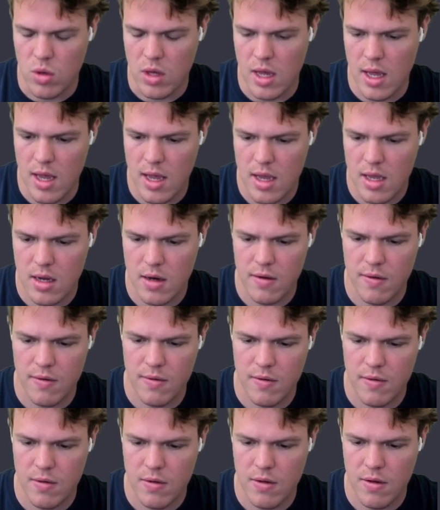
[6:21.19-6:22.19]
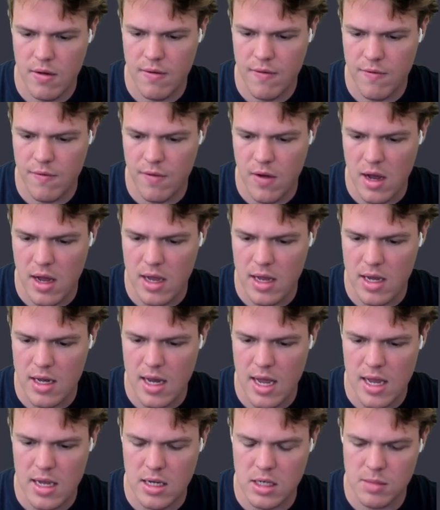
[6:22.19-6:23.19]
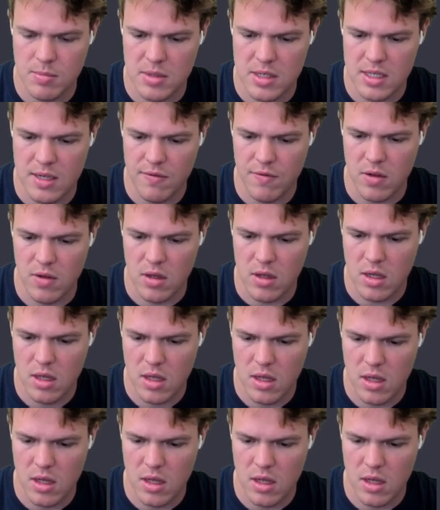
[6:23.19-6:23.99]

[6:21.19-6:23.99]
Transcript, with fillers: can't find a specific